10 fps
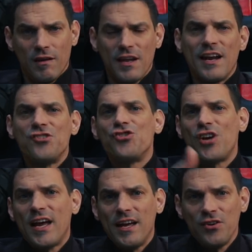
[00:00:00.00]
Can I
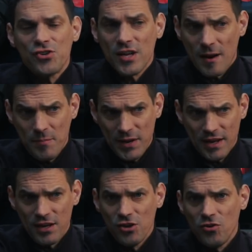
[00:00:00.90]
change? Can I
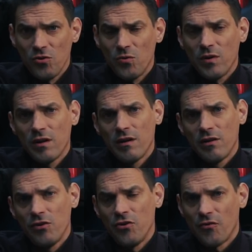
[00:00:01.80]
pick a new
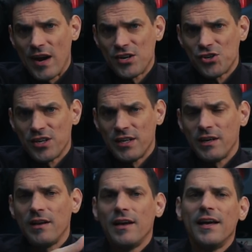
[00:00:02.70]
direction?